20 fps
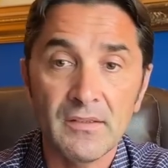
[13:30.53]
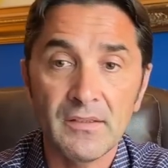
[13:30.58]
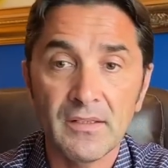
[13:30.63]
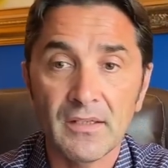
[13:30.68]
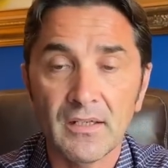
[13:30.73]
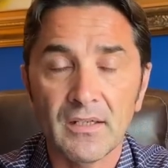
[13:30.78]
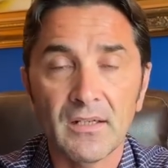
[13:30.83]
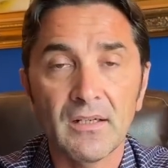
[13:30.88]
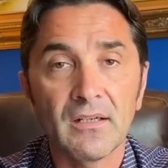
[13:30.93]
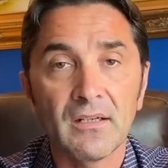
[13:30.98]

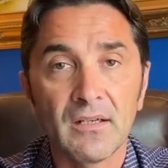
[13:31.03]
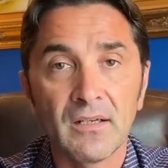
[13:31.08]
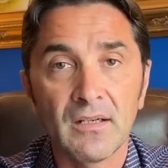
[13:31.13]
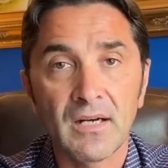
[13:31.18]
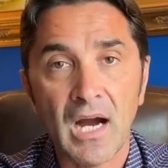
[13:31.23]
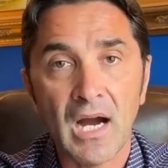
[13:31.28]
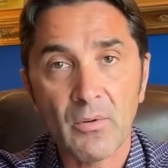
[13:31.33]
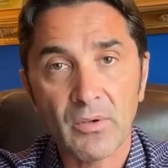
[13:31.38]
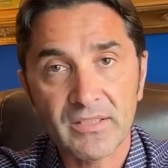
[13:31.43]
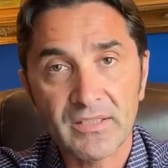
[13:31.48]
the
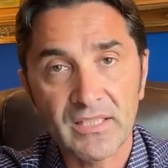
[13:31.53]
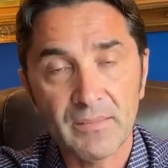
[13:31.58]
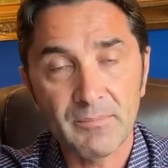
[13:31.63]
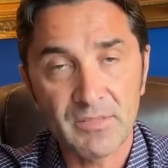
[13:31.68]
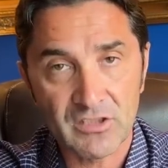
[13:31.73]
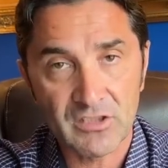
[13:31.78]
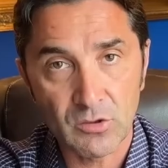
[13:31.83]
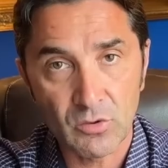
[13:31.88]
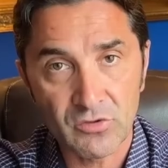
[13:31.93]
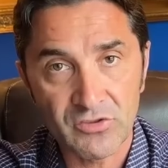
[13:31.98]
uh, our
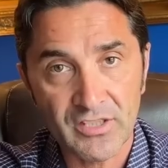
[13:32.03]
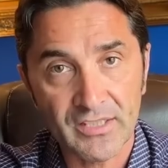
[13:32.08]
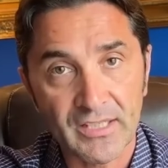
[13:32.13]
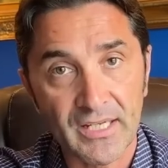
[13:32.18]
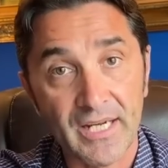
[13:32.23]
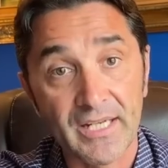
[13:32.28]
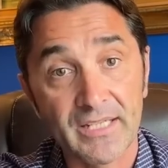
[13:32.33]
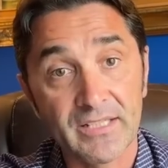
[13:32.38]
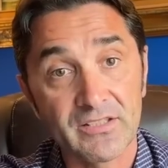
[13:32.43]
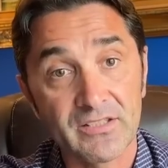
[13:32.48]
team is
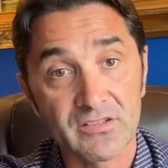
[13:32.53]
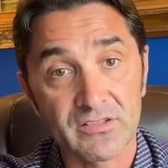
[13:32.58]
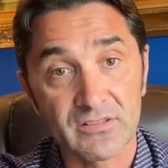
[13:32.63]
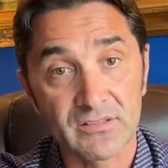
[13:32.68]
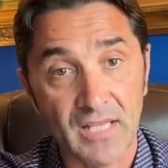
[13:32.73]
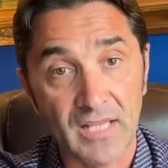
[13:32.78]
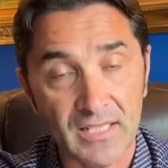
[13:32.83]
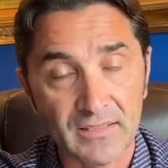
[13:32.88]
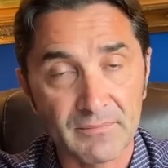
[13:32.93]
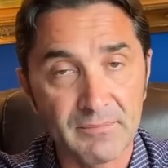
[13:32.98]
losing and is
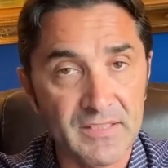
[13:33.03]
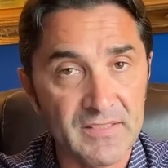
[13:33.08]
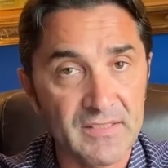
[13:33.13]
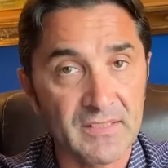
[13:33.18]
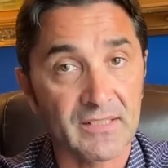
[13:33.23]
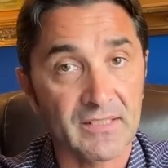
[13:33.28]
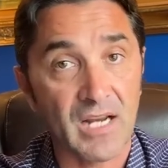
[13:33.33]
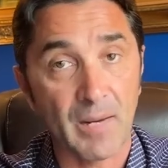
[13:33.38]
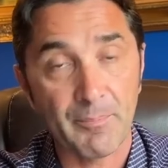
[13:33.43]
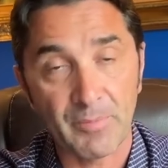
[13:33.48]
not
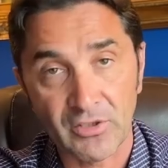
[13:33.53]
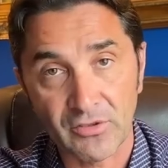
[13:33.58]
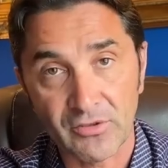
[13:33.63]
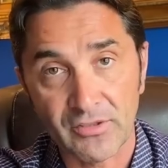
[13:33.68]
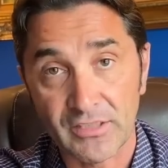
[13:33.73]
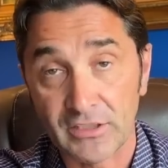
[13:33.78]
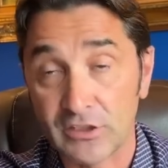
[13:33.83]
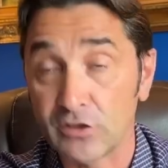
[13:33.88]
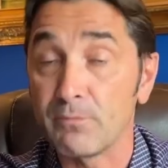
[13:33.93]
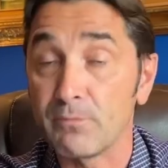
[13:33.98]
missing an
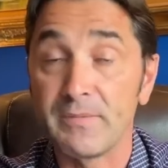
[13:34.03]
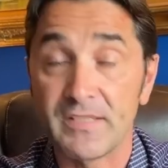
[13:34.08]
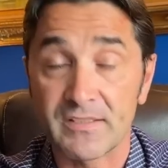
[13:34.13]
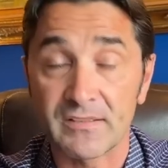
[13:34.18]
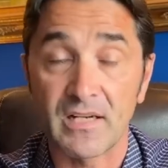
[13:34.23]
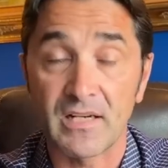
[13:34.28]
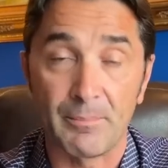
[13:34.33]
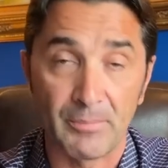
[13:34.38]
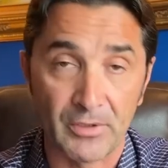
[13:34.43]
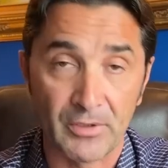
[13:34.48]
opportunity to
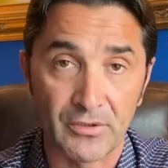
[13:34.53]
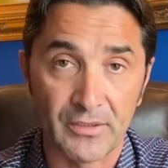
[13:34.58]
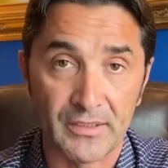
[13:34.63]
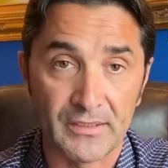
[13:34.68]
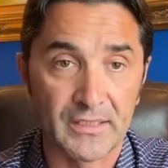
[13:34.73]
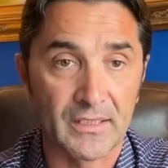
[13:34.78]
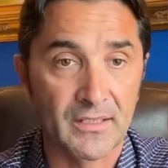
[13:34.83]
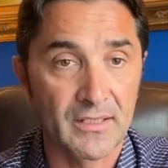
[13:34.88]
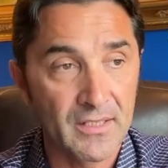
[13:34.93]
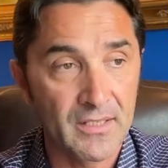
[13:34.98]
miss an
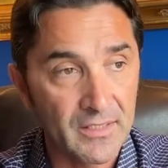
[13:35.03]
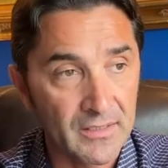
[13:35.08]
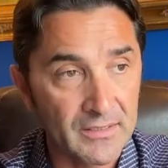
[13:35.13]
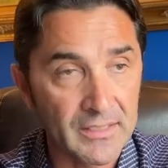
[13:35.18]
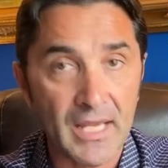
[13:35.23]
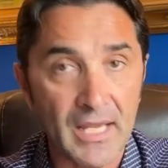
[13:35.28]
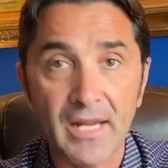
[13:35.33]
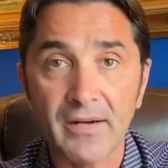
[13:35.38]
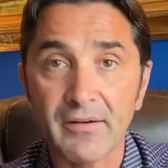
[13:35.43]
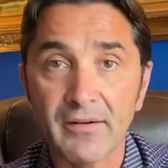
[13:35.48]
opportunity.
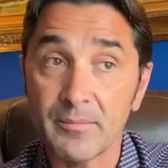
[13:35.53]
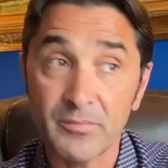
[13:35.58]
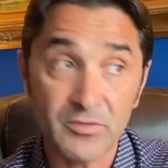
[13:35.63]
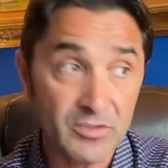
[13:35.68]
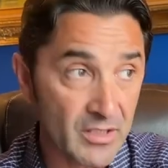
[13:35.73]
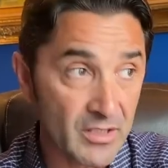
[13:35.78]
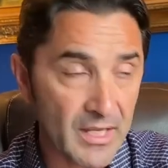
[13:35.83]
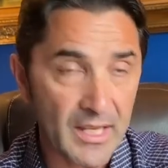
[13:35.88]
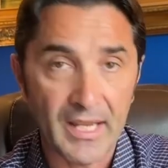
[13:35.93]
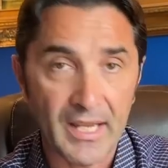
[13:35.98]
The
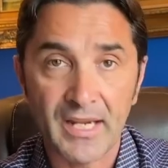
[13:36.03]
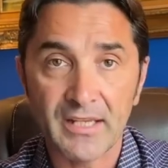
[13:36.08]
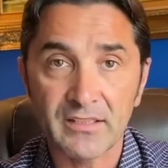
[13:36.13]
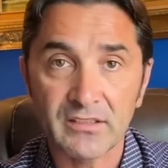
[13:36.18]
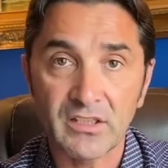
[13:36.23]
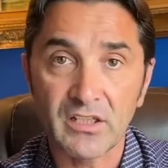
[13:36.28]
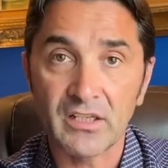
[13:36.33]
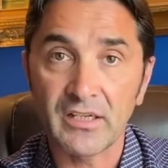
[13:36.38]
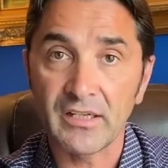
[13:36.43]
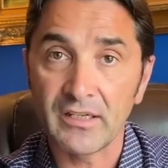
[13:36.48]
Arabs
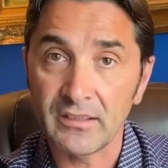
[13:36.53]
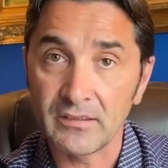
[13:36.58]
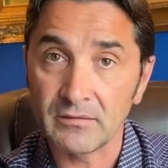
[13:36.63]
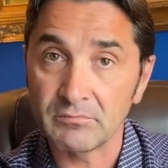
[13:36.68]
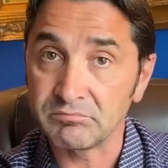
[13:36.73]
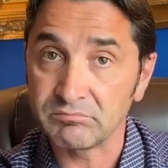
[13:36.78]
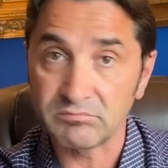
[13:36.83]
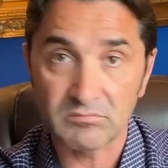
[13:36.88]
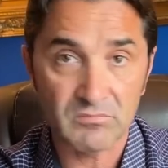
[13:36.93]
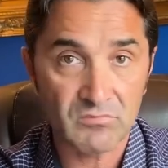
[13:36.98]
and the
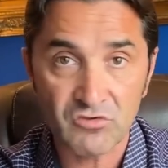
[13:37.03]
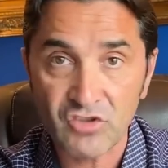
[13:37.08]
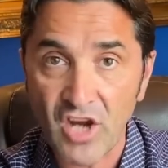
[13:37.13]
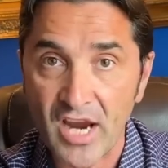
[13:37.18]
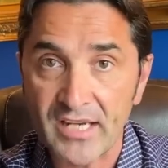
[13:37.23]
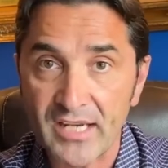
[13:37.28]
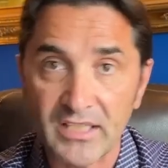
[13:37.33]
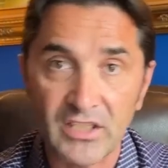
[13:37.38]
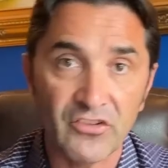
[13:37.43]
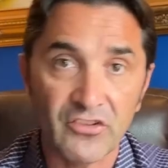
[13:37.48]
uh,
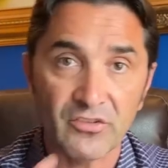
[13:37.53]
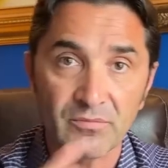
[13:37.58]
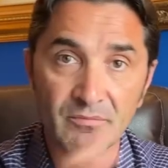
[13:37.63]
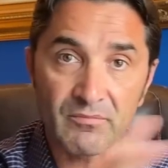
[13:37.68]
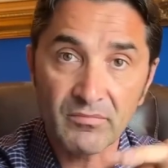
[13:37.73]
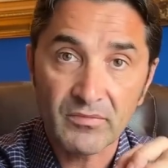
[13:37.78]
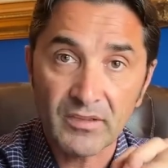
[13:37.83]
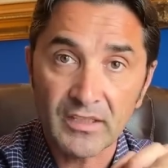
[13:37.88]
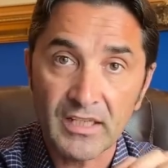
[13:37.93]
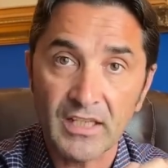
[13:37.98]

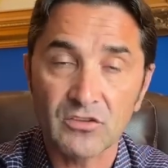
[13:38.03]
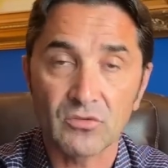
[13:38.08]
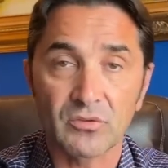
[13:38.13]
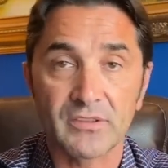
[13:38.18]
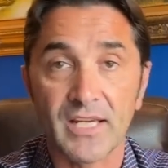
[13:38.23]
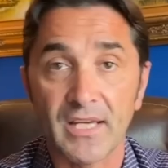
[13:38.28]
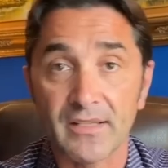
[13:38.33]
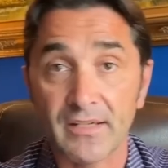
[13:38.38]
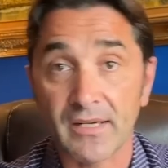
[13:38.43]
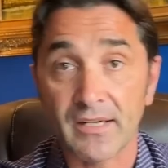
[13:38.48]
Chinese get
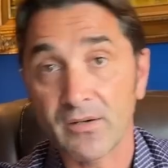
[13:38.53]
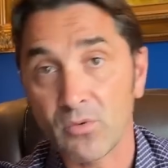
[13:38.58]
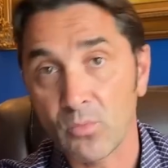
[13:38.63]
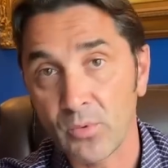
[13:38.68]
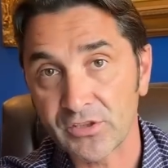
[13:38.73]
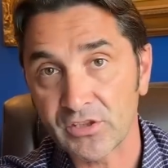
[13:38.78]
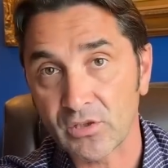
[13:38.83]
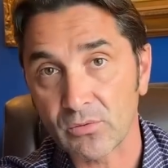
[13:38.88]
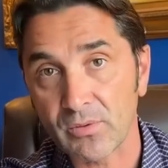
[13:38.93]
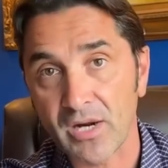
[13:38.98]
together
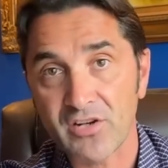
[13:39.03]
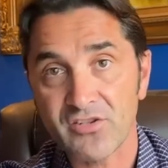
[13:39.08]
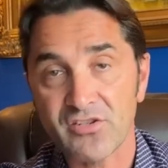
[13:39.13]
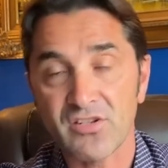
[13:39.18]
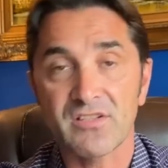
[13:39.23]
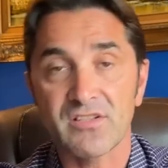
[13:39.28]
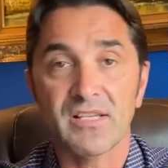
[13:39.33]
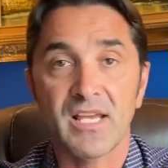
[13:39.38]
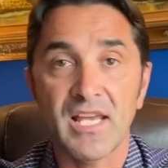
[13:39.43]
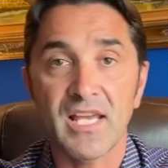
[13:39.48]
with the
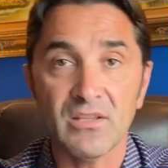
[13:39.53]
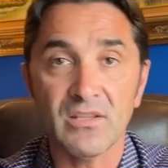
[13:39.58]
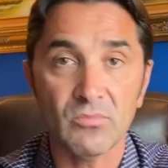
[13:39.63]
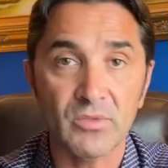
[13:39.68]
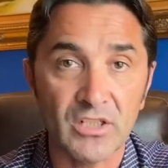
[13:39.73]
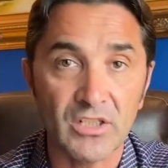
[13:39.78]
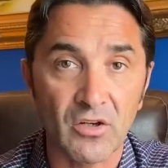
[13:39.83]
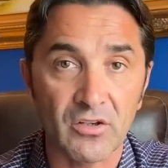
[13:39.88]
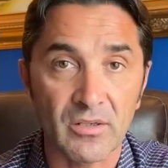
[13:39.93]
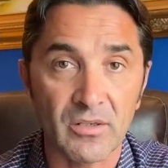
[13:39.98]
Russians
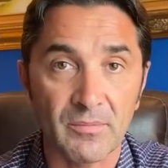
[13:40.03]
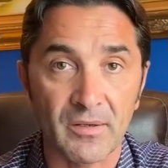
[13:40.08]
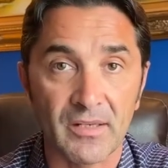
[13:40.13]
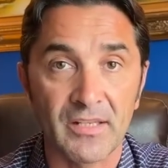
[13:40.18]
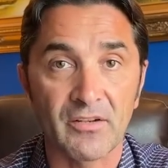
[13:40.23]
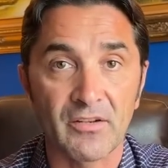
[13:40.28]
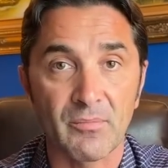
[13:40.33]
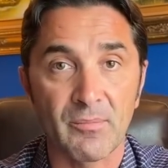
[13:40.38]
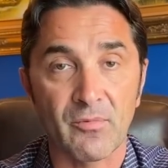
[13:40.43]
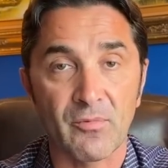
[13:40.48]
and we're gonna
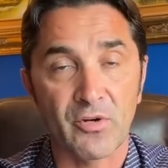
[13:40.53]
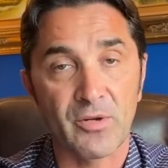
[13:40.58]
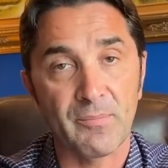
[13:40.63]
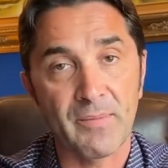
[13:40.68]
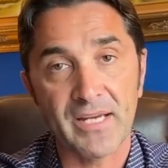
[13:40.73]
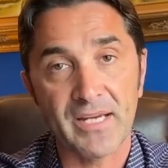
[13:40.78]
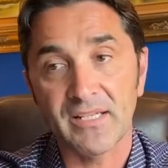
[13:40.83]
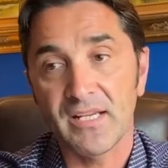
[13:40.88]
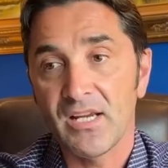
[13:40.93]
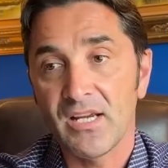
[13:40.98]

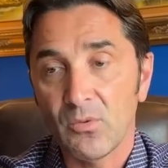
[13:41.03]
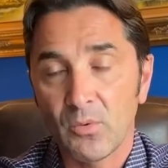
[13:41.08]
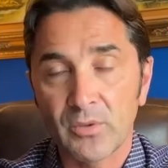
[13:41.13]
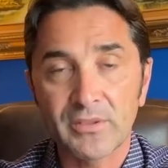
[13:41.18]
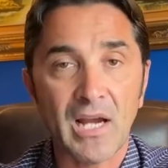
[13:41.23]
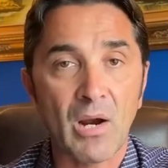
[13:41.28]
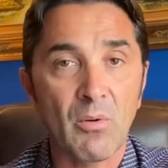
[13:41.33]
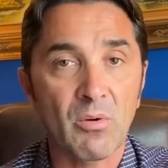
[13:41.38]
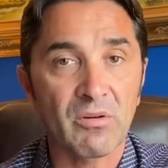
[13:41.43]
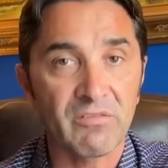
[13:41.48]
remain
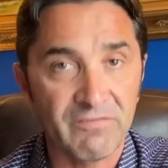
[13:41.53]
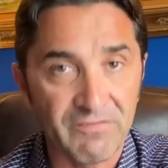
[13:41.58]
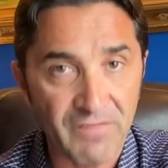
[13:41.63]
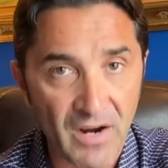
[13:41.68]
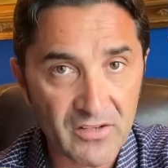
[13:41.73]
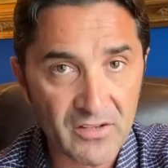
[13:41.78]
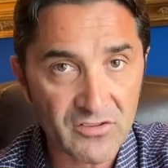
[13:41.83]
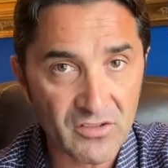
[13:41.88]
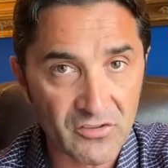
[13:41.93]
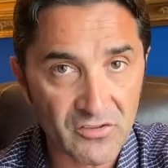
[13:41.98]
with our
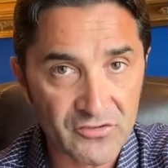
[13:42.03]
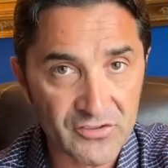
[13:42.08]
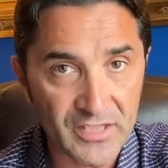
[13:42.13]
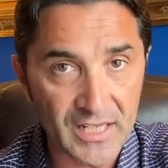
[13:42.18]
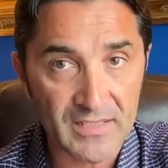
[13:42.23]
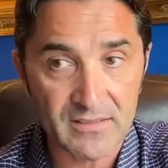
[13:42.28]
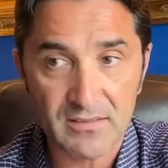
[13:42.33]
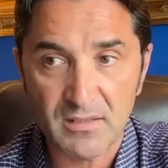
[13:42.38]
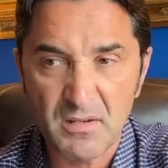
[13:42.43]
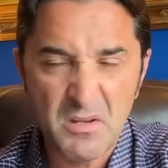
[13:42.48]
vassal
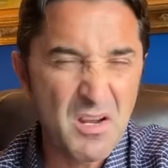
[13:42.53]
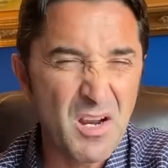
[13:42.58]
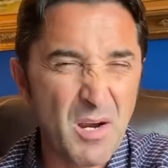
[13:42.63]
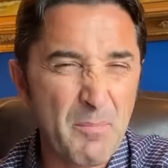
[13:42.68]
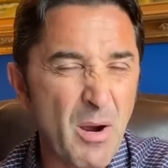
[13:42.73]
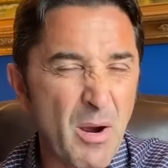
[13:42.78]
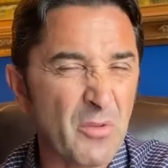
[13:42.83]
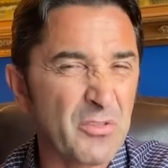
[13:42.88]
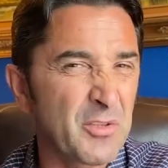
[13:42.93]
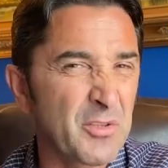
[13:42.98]
states
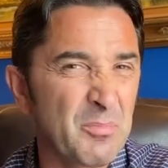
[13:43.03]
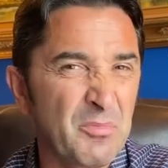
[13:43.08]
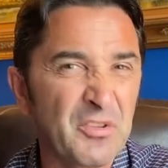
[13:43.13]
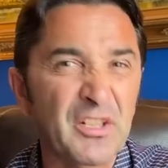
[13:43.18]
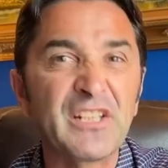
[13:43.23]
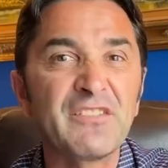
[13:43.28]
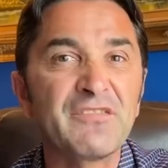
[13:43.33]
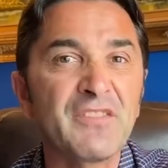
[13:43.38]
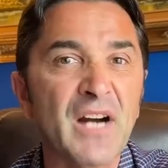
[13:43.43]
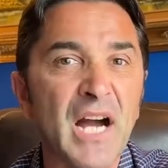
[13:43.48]
about
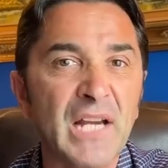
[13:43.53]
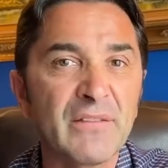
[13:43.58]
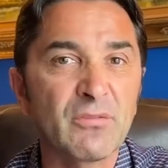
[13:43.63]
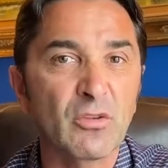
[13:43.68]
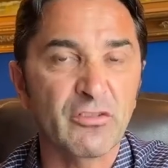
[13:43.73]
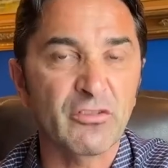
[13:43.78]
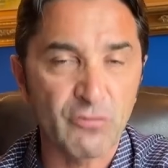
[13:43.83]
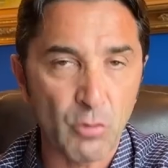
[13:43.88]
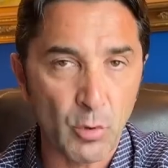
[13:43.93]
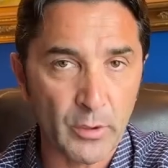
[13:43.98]

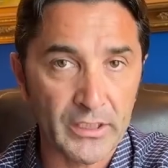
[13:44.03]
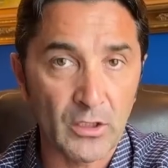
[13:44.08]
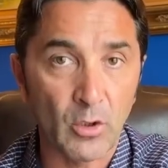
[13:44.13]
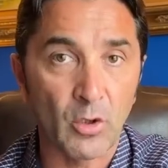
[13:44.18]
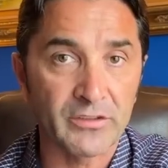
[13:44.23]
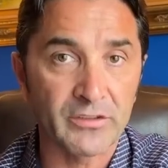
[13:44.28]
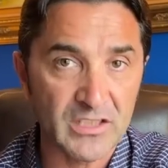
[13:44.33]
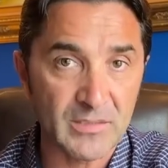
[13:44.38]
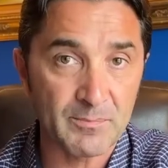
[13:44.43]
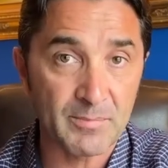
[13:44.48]
35 or 40
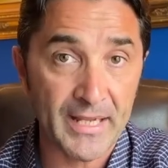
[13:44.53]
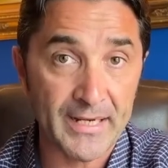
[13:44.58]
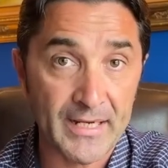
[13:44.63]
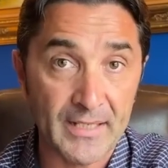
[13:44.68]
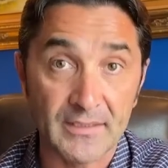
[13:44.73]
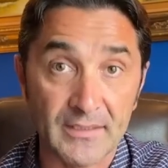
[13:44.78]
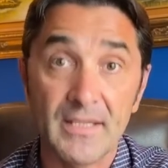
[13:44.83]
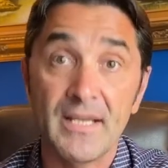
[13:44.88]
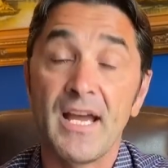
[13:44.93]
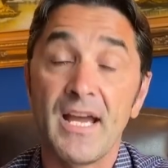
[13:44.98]
on this
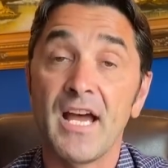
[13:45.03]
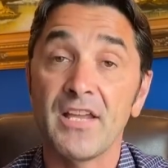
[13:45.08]
planet.